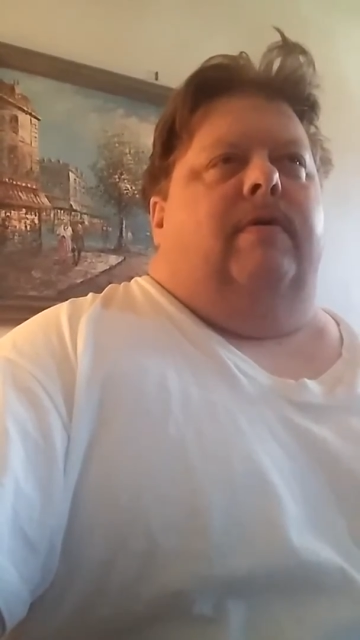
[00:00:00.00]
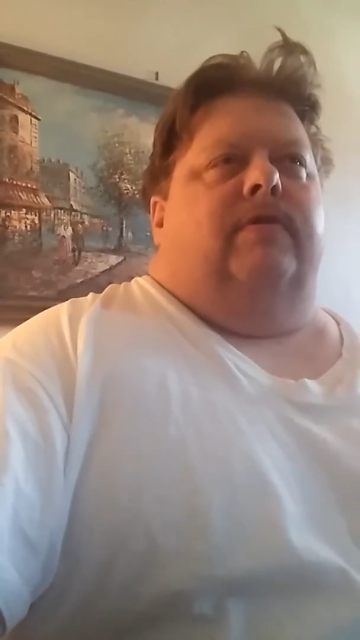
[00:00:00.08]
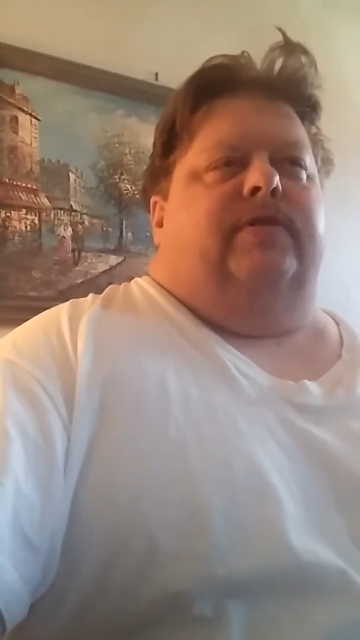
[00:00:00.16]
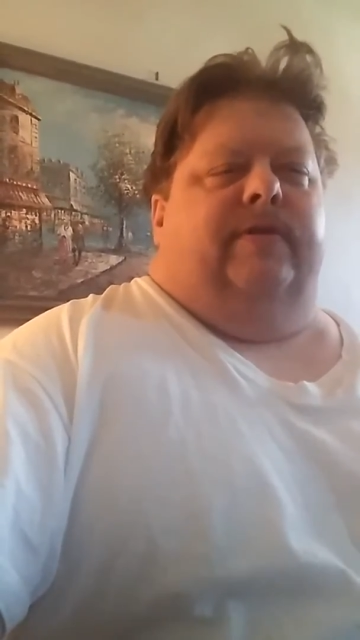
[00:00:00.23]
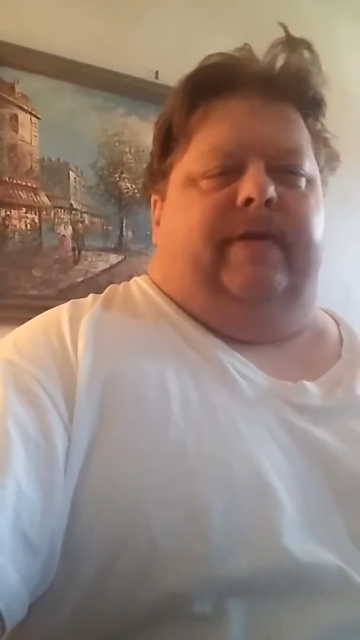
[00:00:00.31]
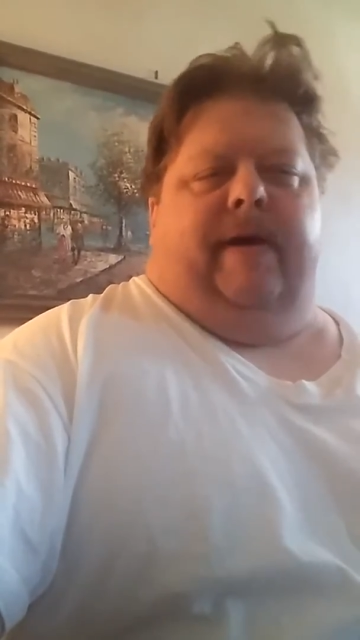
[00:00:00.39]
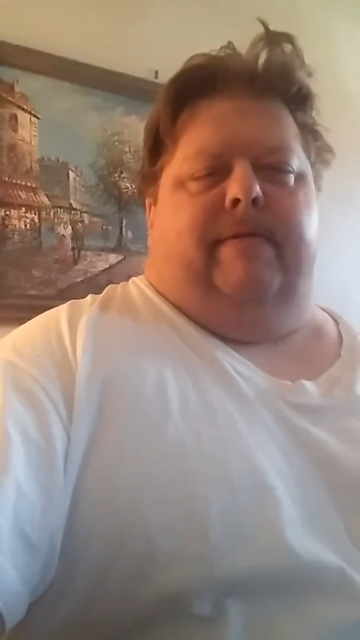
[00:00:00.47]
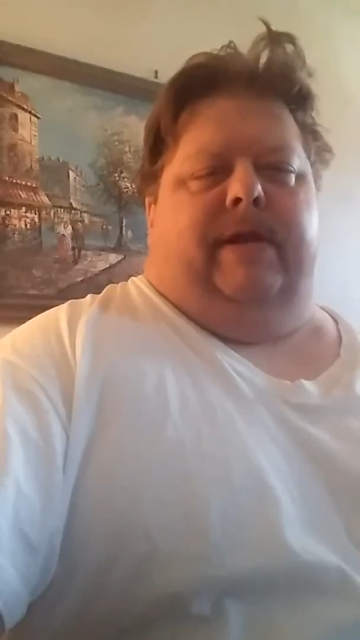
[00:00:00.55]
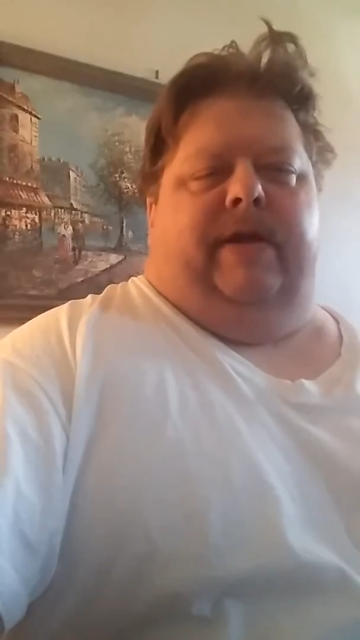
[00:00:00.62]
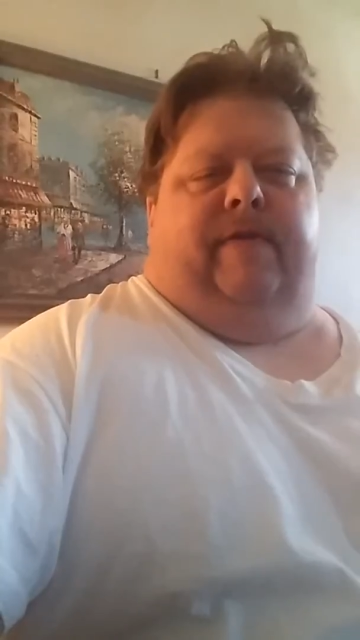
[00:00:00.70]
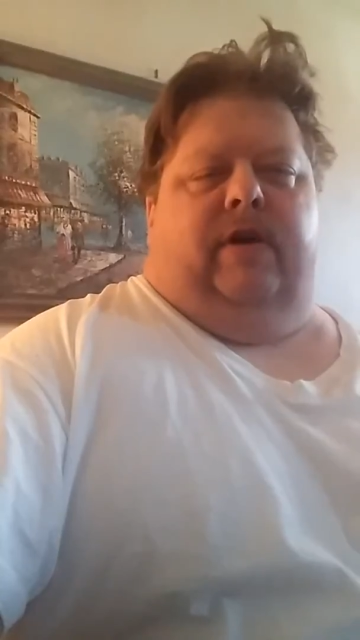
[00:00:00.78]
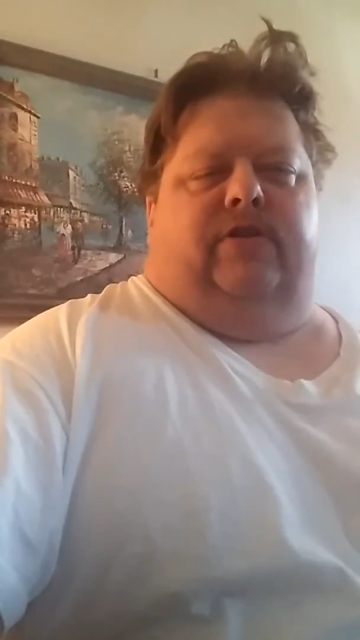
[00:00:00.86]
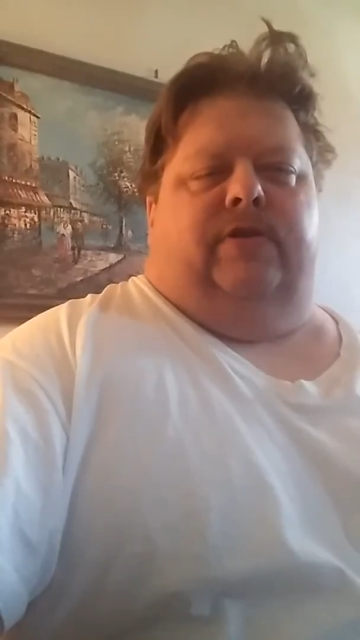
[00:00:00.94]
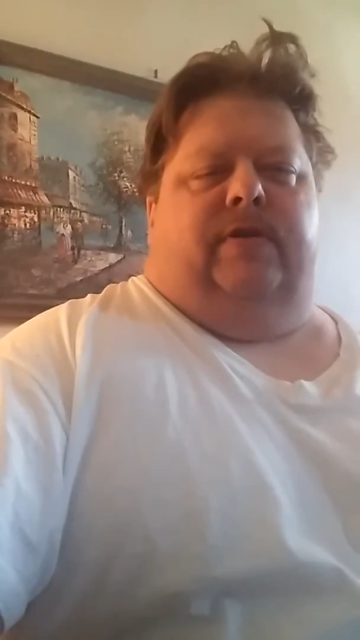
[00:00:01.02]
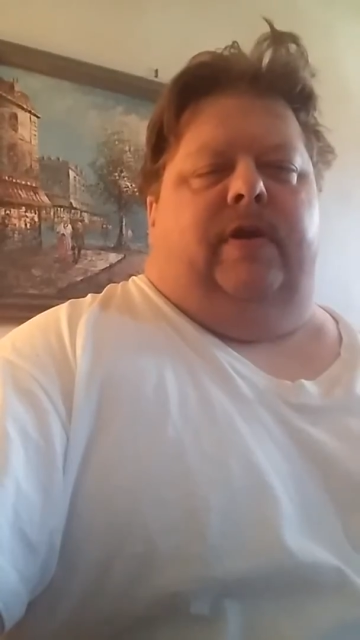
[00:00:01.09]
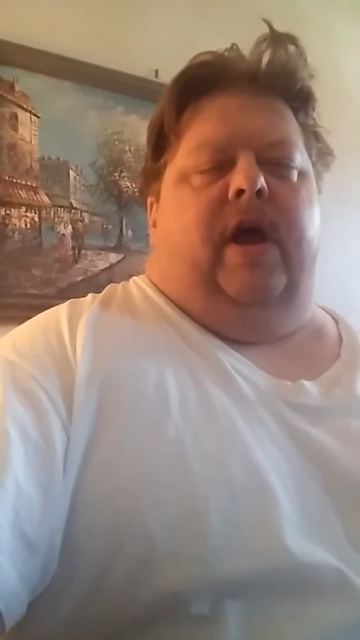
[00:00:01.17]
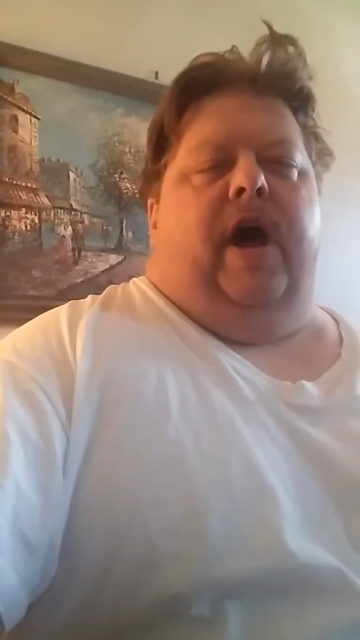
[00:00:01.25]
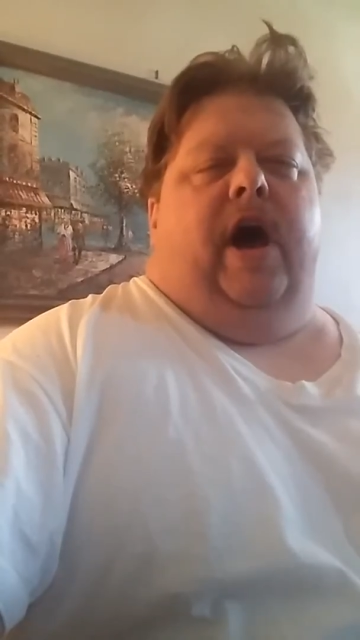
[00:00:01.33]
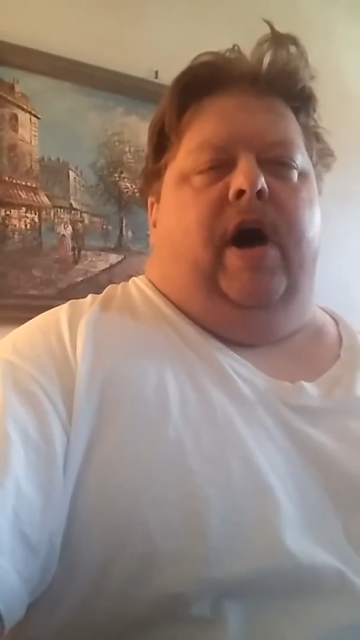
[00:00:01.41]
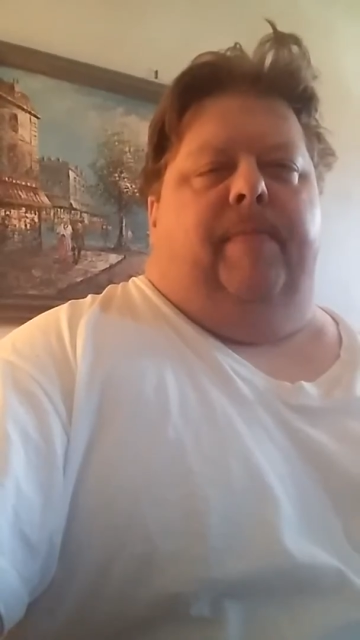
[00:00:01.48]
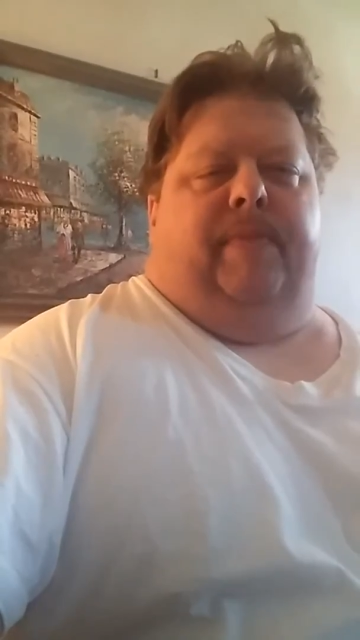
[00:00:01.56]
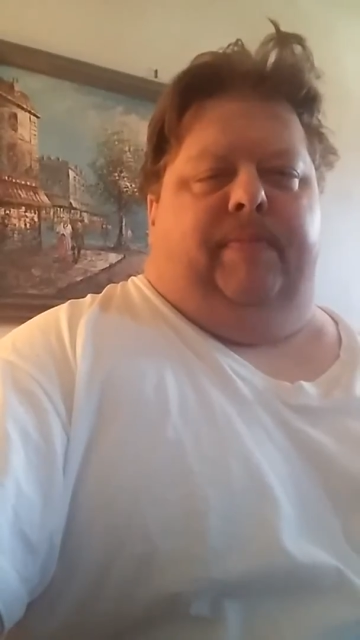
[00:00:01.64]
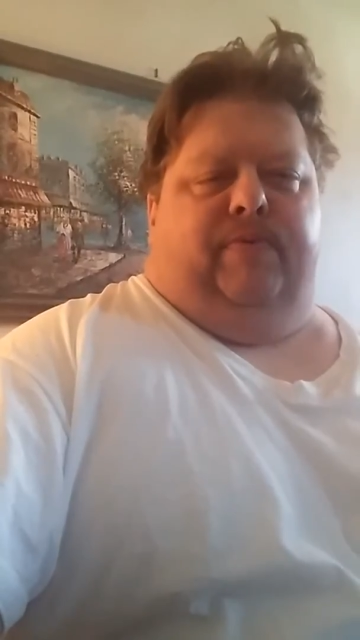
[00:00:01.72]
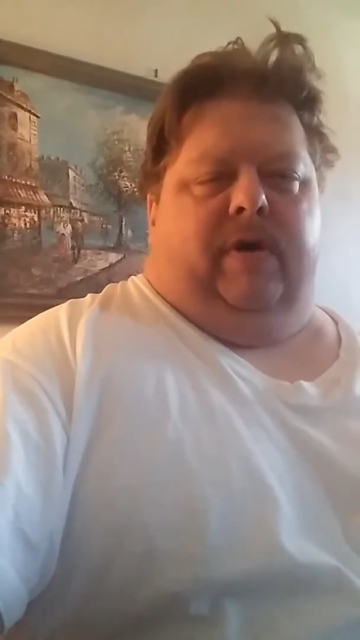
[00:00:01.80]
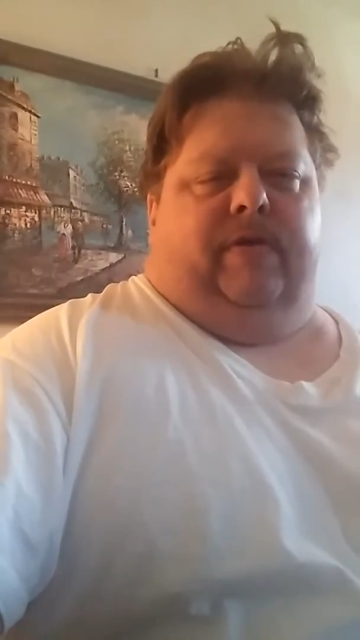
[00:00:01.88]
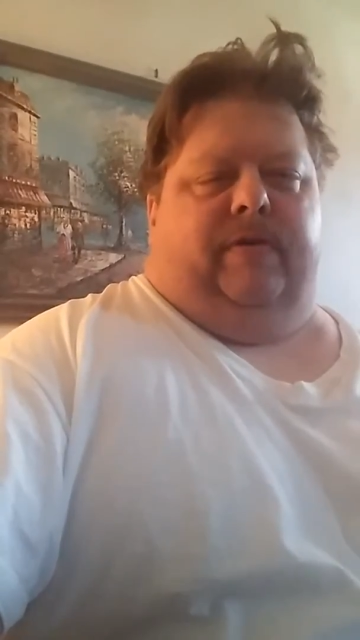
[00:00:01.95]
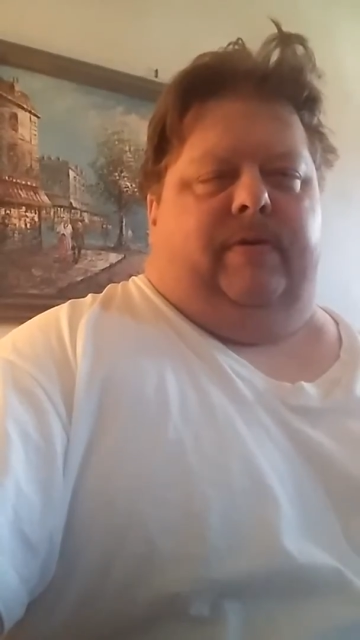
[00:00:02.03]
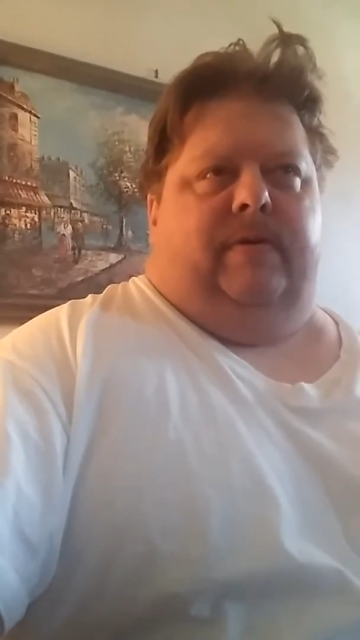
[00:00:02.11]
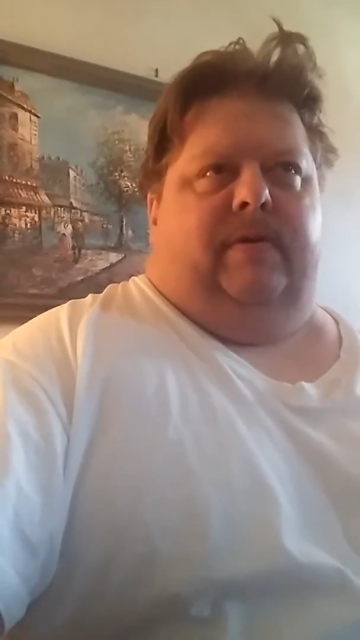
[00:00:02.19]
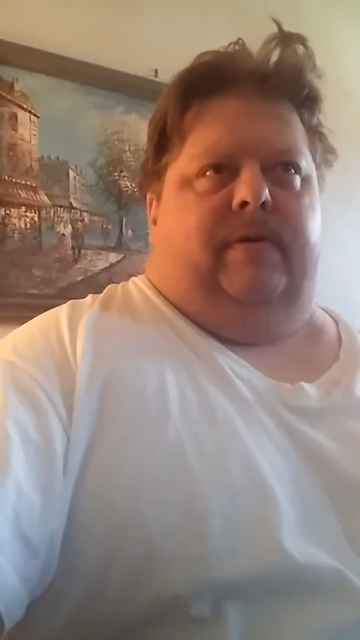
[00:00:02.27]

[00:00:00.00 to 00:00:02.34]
celebrity version of Big Brother.